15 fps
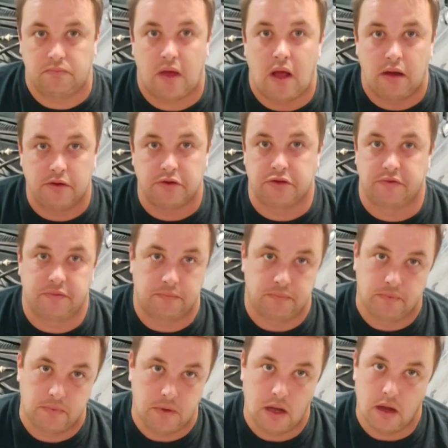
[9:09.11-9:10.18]
hundreds of them,
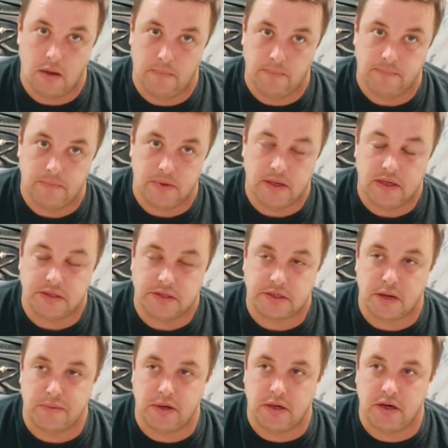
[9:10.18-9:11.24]
and there's
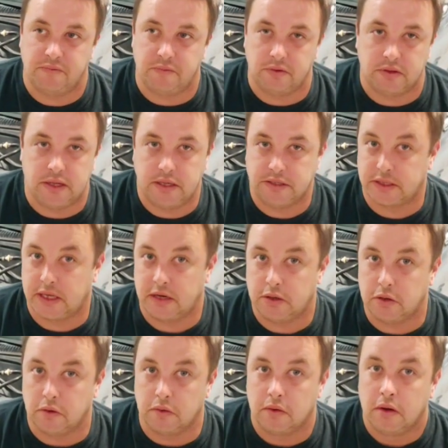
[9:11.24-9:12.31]
so many different things that they
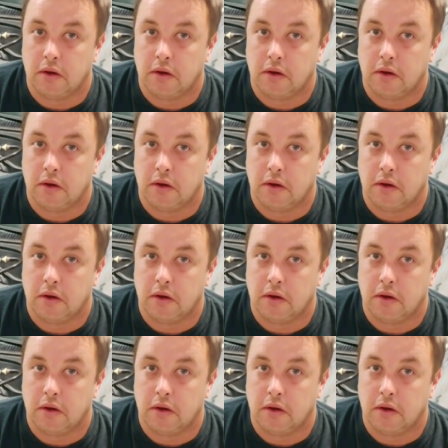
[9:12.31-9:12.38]
do.